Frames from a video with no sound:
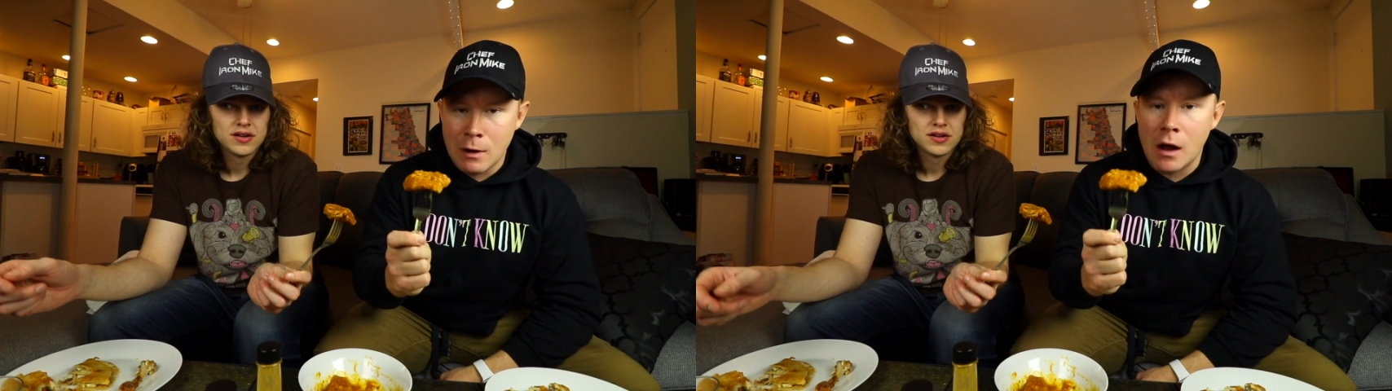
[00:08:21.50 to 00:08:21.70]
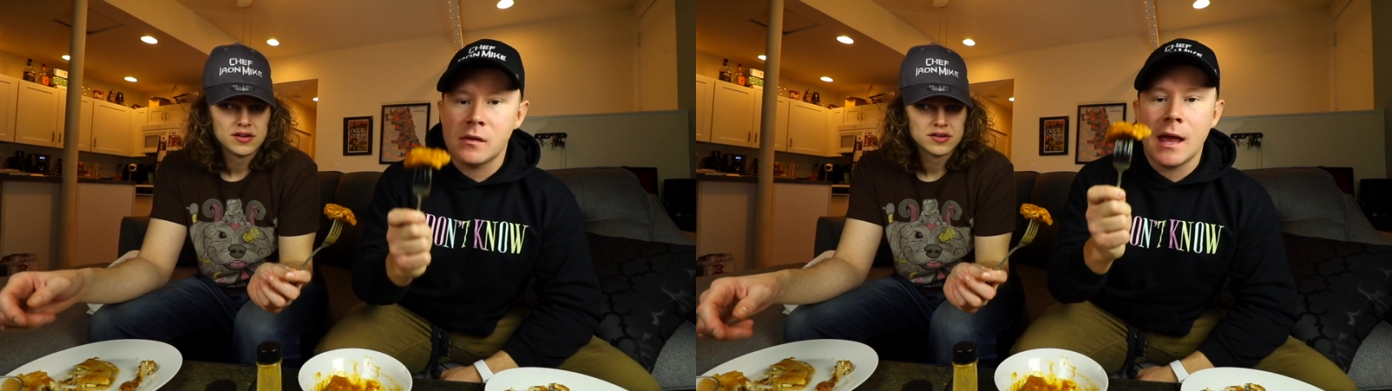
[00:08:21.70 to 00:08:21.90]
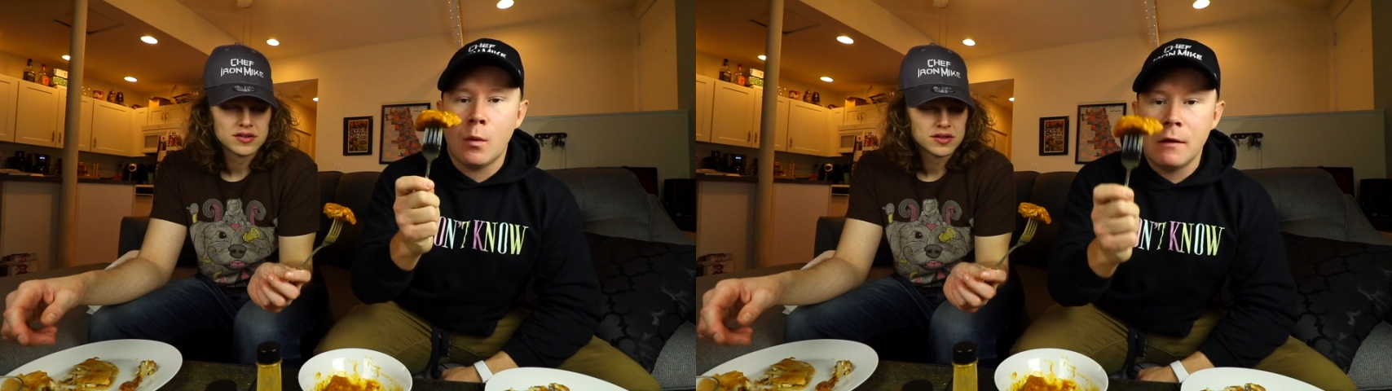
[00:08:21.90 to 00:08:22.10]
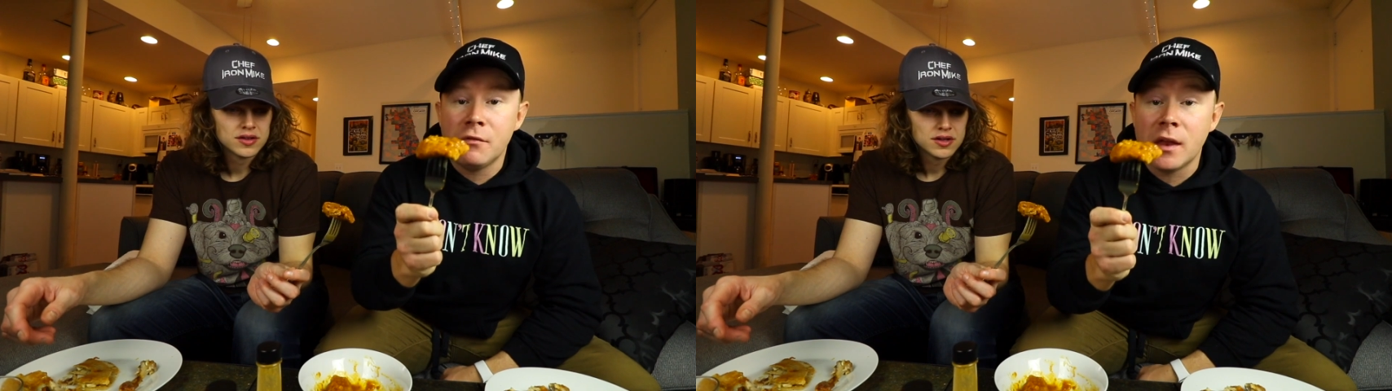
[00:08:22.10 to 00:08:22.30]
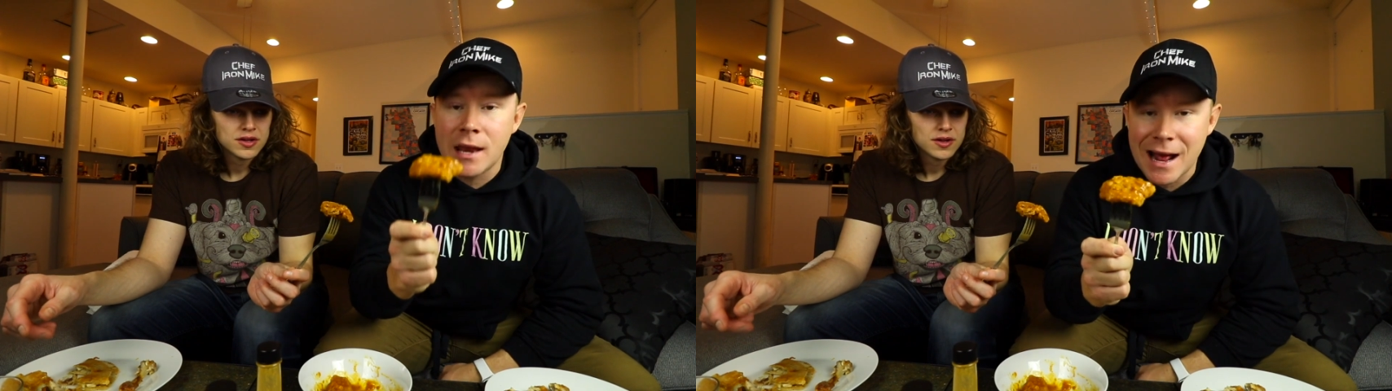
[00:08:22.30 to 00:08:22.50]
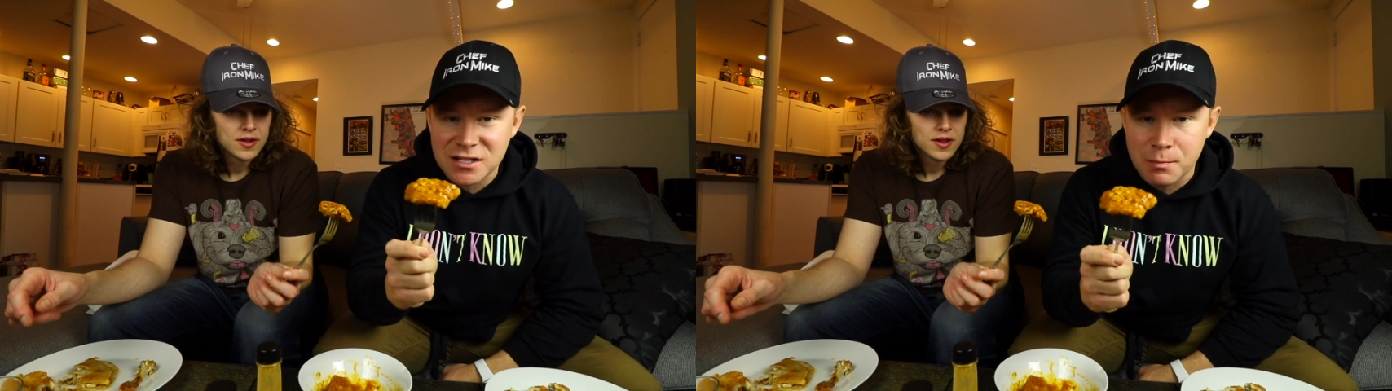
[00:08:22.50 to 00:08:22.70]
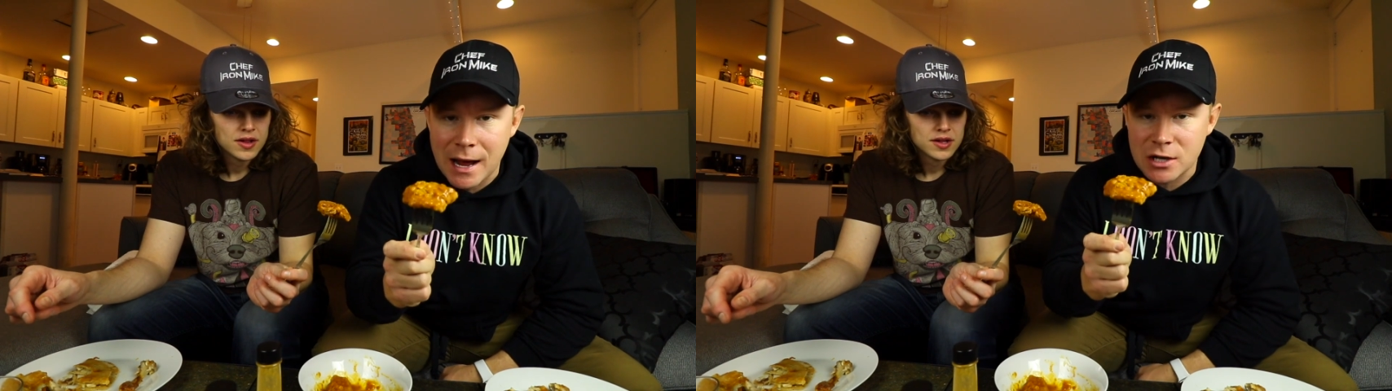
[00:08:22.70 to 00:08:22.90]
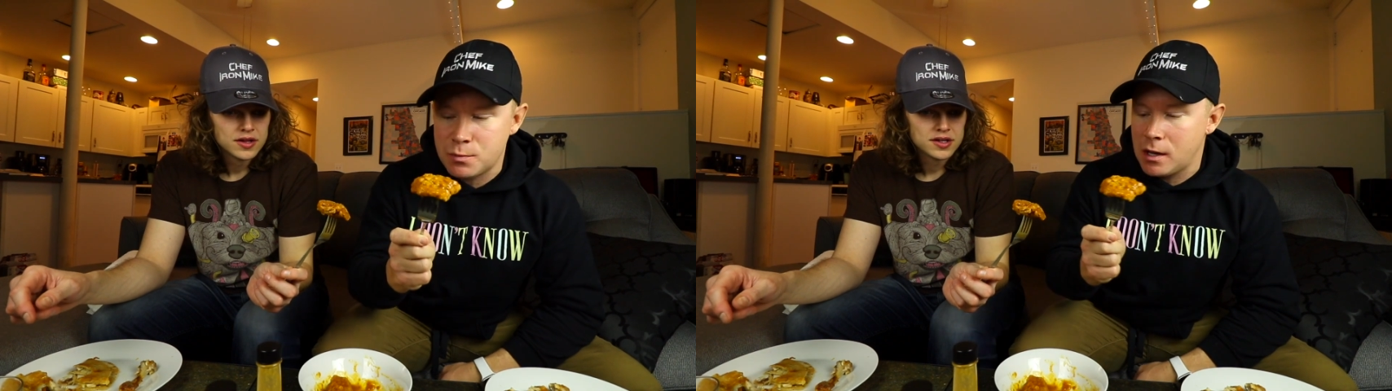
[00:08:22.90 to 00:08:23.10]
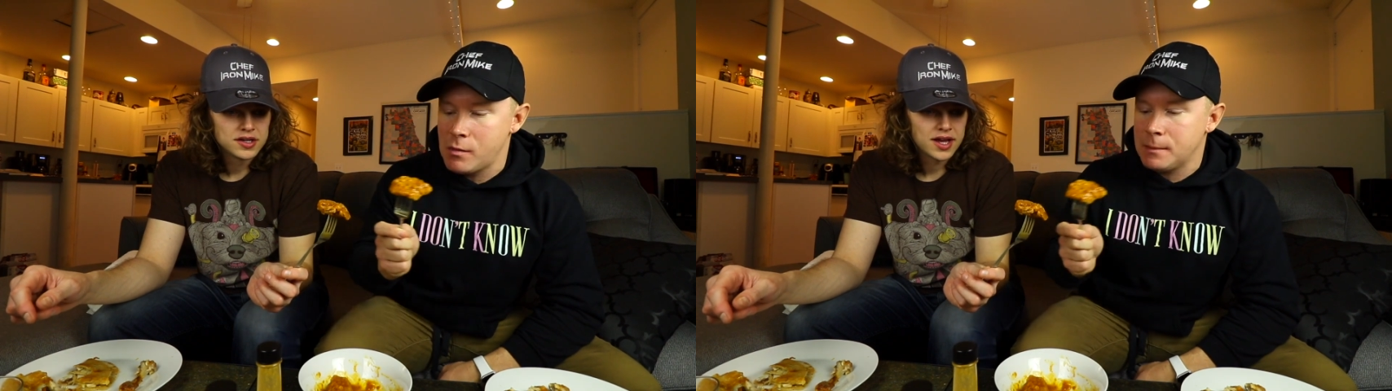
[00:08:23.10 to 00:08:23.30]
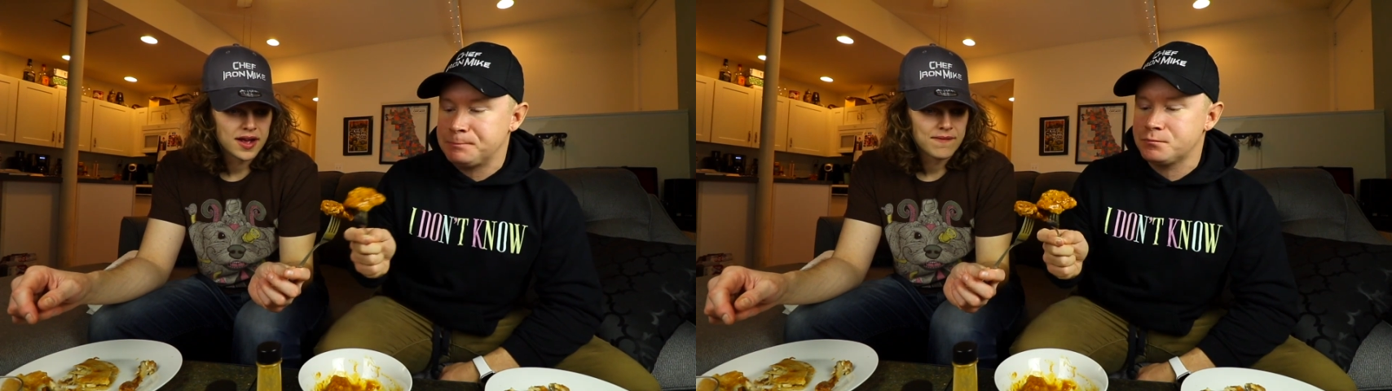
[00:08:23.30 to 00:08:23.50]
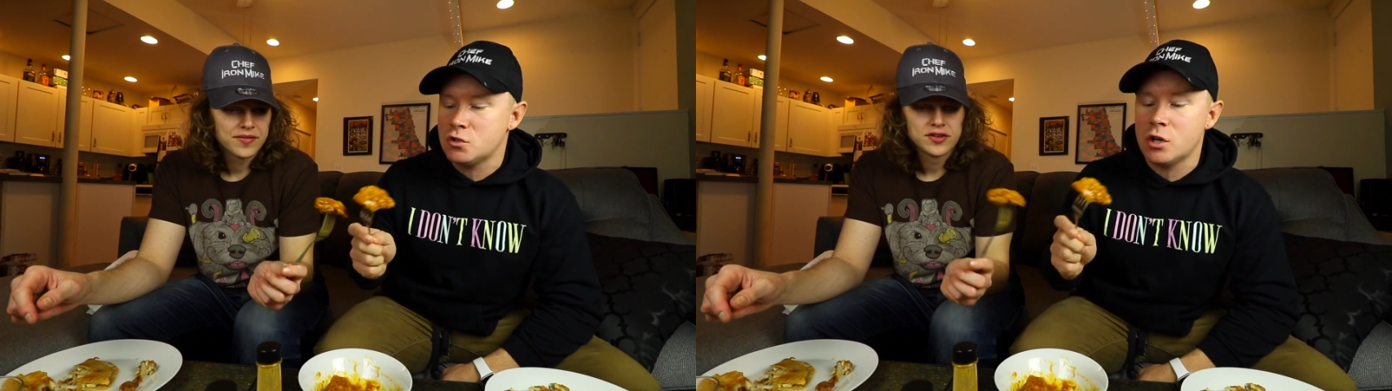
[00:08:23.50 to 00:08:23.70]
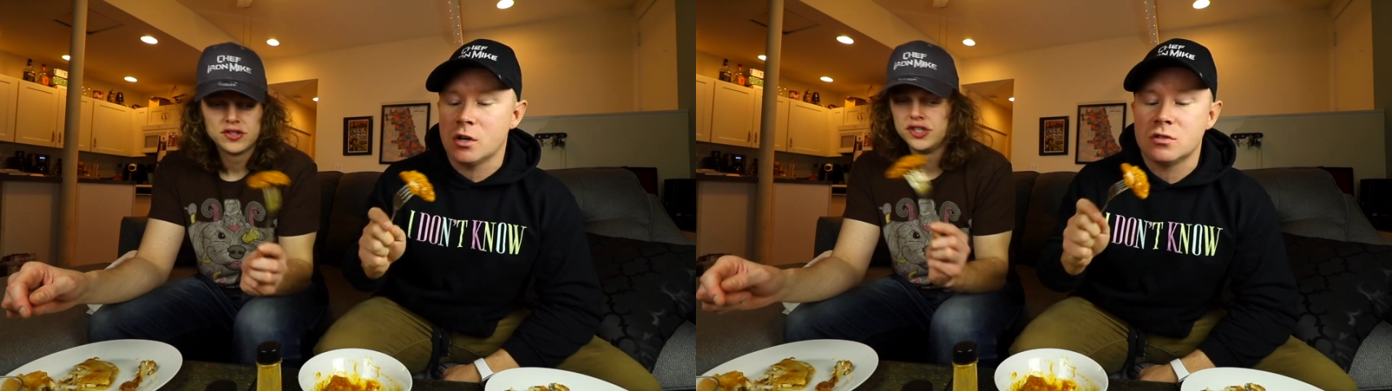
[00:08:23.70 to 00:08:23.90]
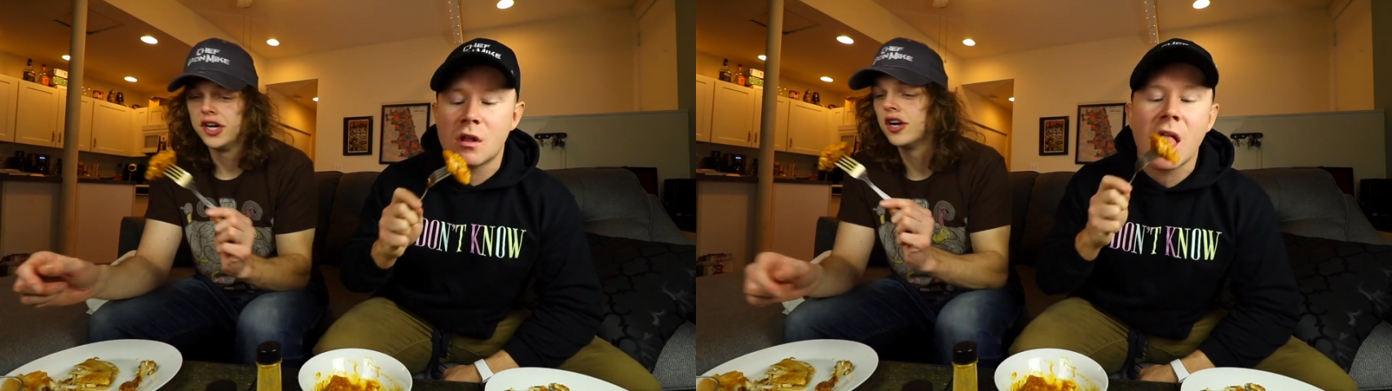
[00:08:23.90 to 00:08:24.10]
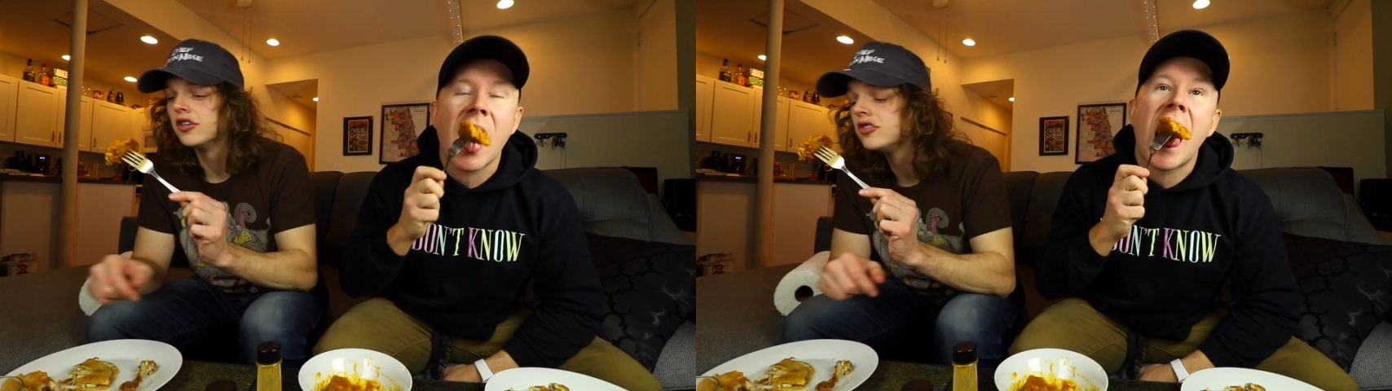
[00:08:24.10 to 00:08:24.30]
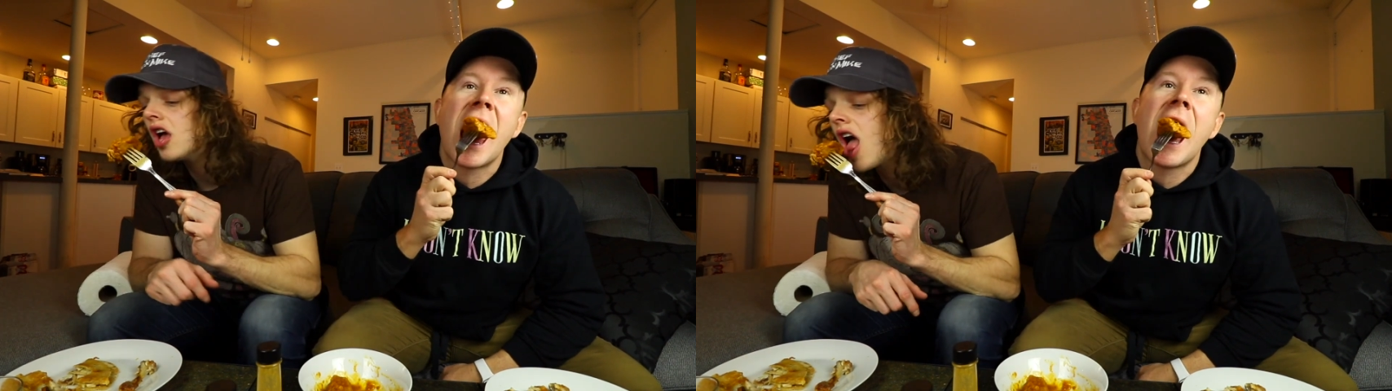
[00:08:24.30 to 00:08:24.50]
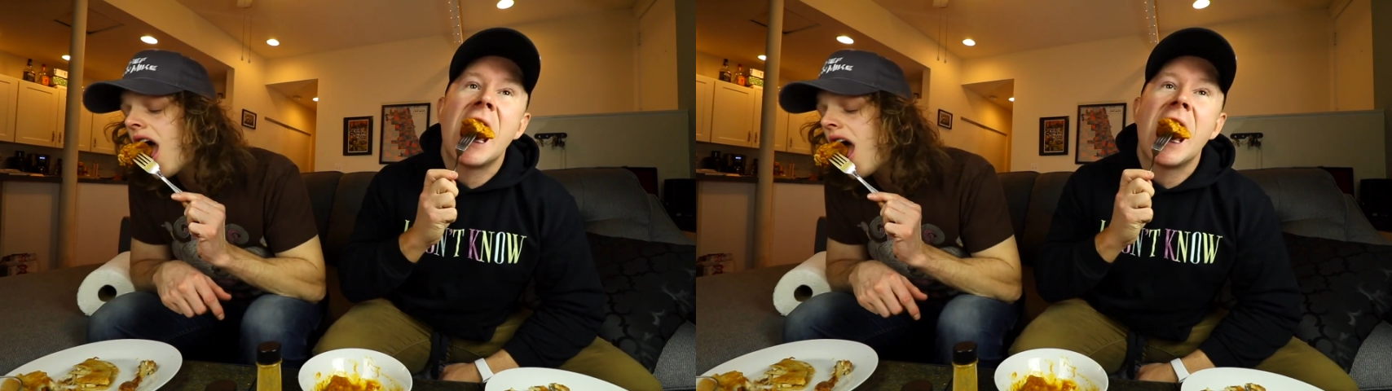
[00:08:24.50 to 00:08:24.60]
Speaker 1: round. Can't wait for the next batch, baby. Cheers. Cheers.